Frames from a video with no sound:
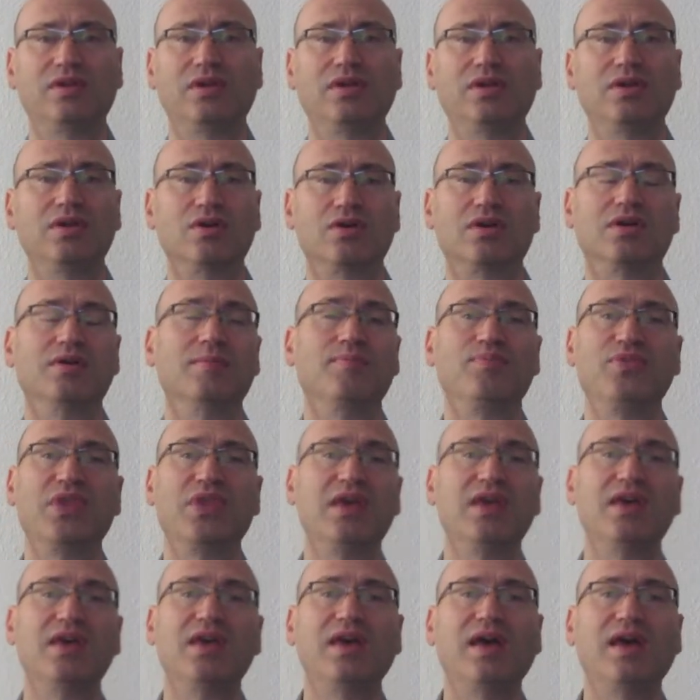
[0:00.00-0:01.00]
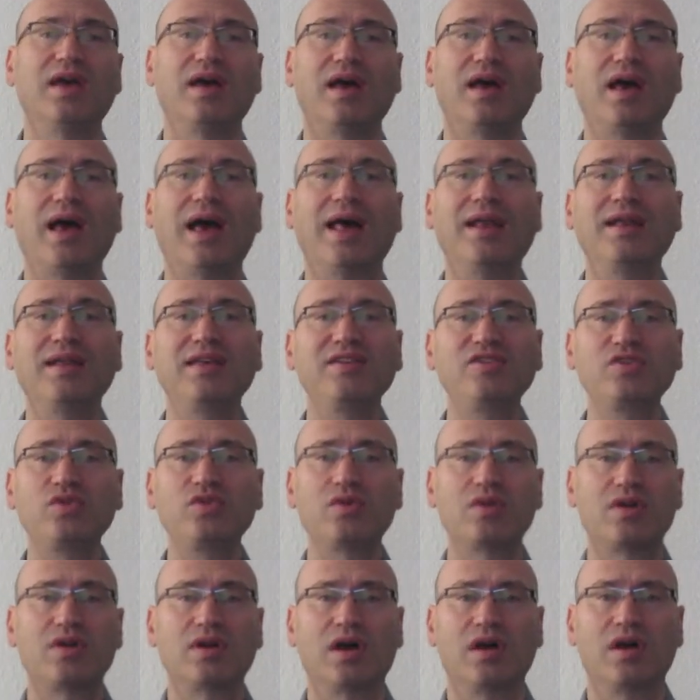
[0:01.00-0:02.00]
Look, unless
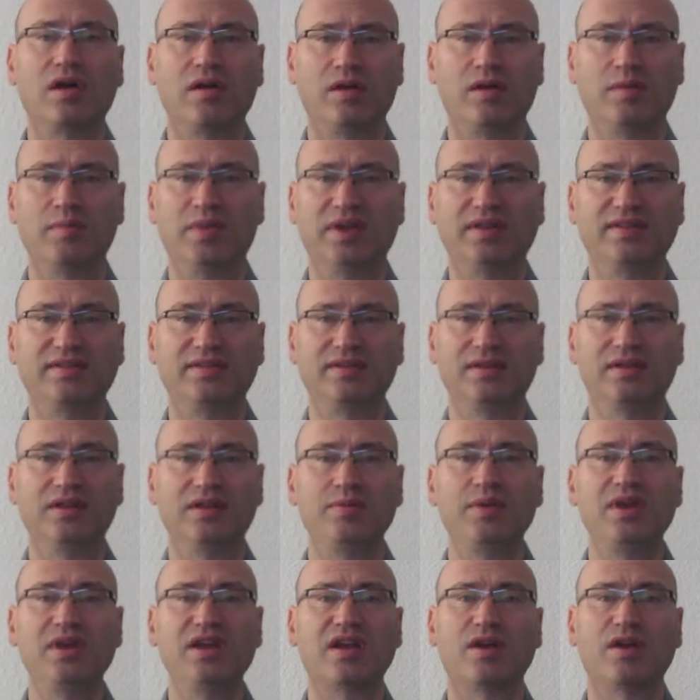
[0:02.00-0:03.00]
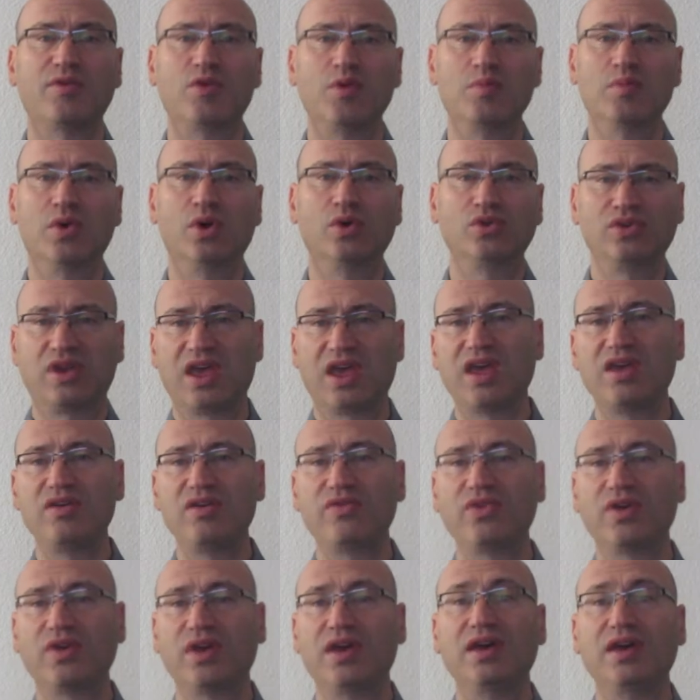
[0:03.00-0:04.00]
you are a hermit living in a remote
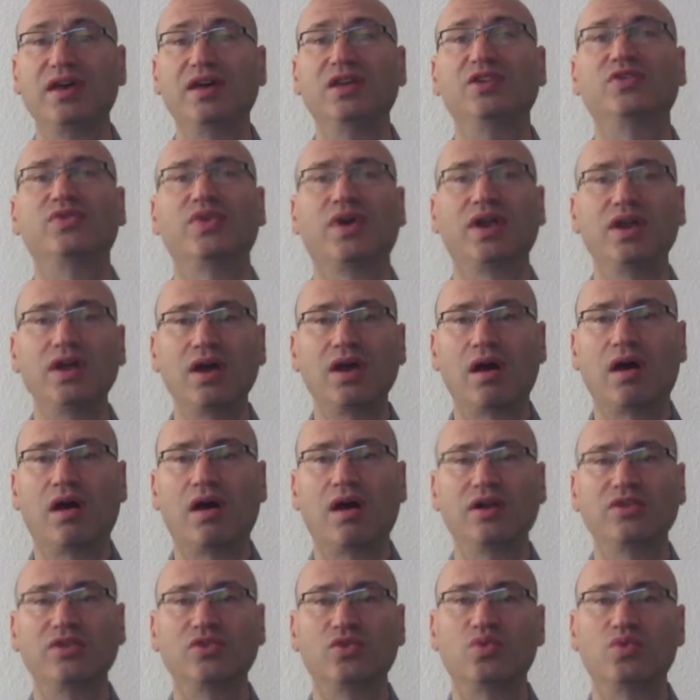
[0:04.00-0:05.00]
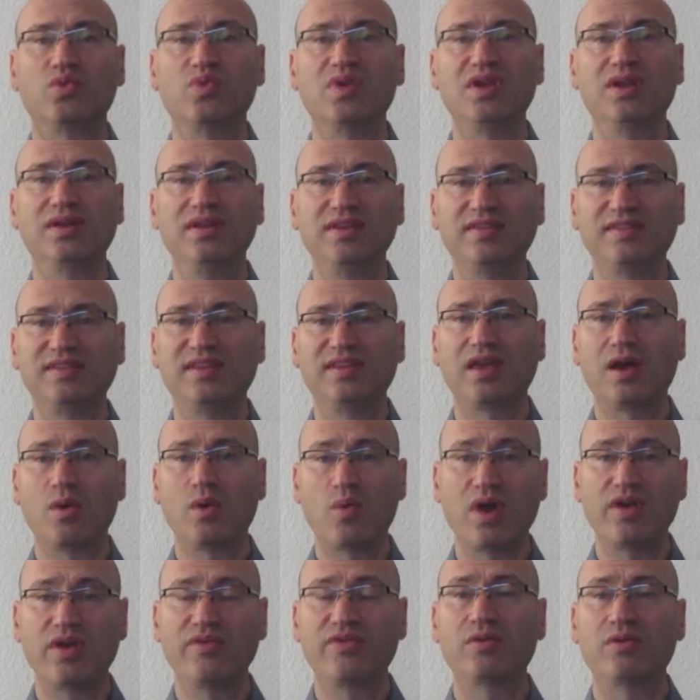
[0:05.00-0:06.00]
cave, it's very hard to really stay
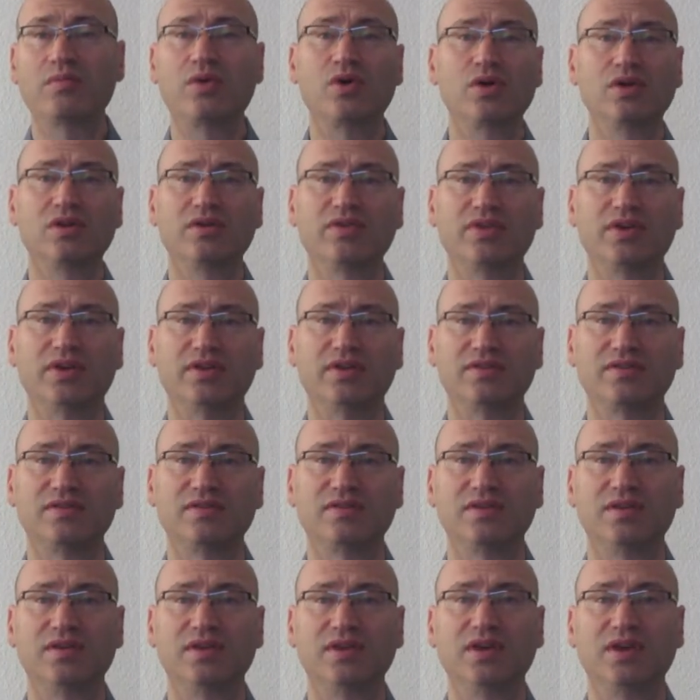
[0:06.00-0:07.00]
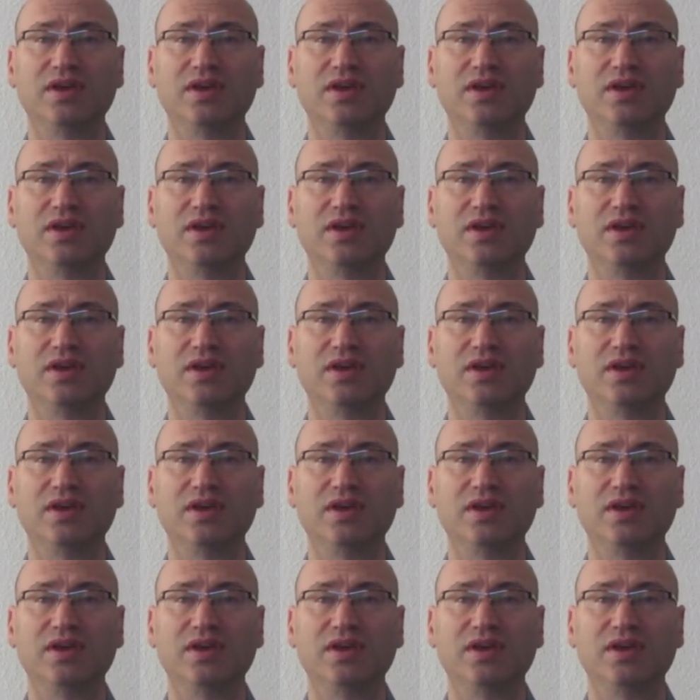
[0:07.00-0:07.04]
away from all of this.